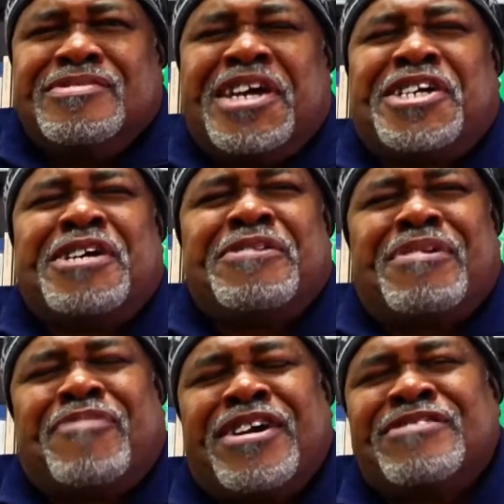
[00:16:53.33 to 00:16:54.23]
They came to
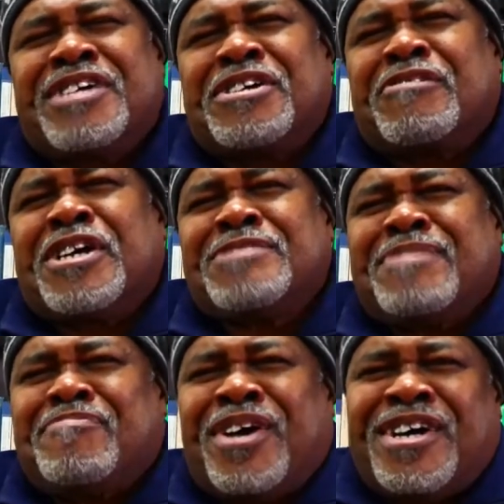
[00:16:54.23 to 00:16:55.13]
my party, tried to crash
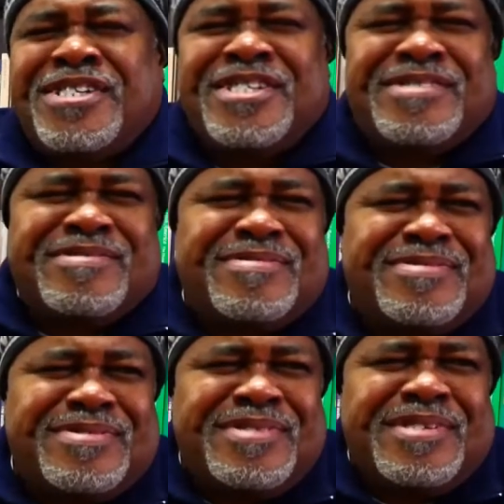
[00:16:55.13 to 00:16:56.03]
my party, and
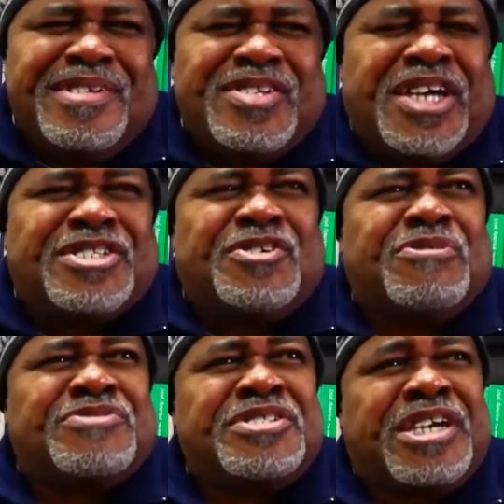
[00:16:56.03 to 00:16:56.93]
had to go
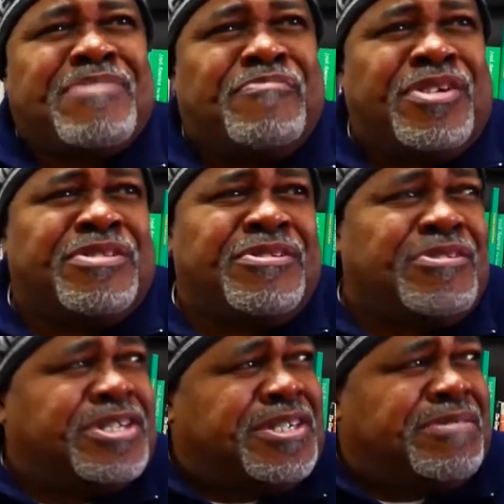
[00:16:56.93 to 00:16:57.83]
upstairs and get my brother in
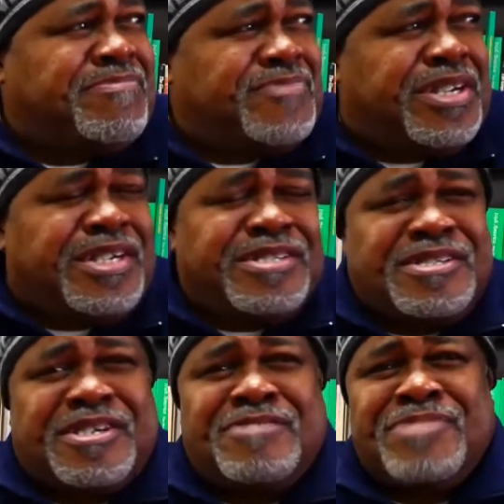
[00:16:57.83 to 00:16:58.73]
law and them
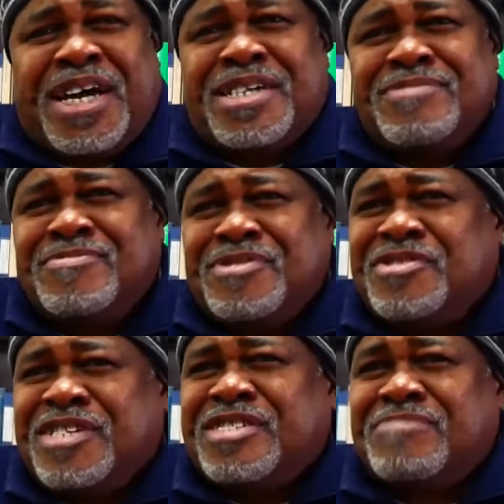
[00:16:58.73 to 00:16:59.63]
to come down
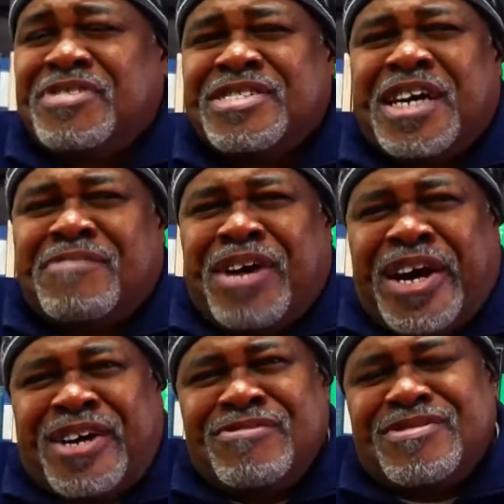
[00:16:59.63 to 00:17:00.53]
and get them niggas out of my
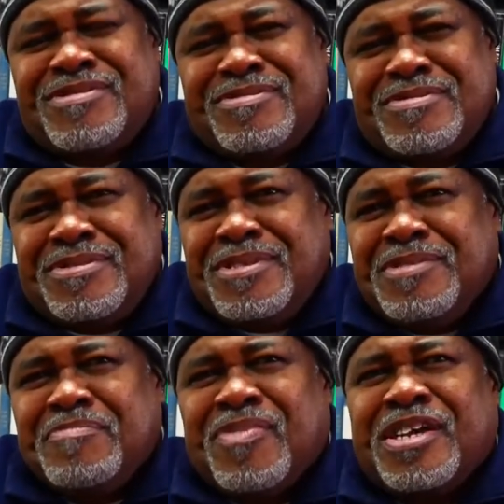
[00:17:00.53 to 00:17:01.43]
house. Yeah,
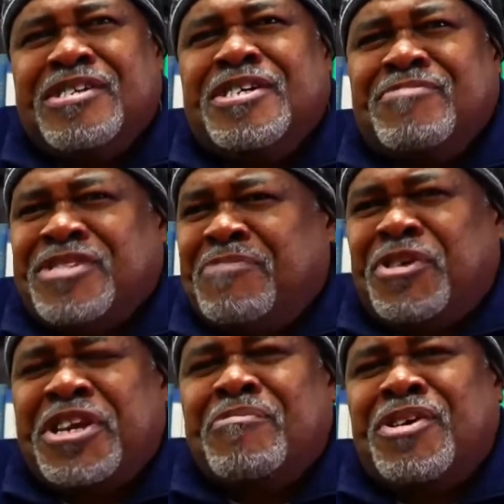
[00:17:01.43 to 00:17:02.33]
yeah. Yeah, but then
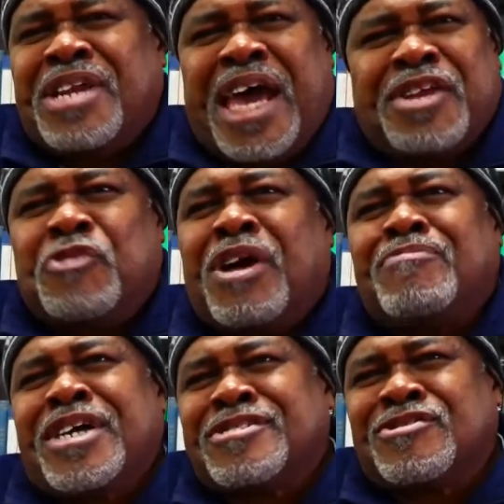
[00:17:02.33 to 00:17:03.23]
Monday morning, I had to go right
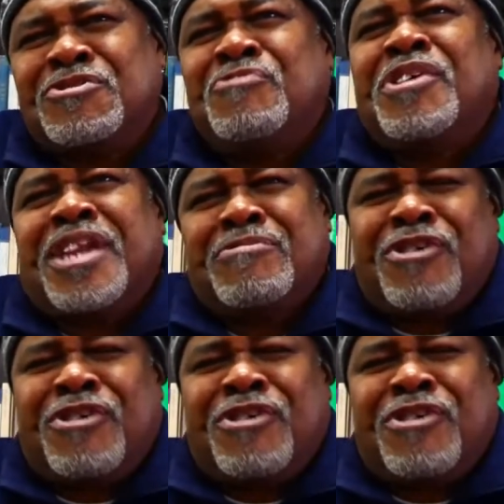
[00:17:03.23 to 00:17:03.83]
back to school where they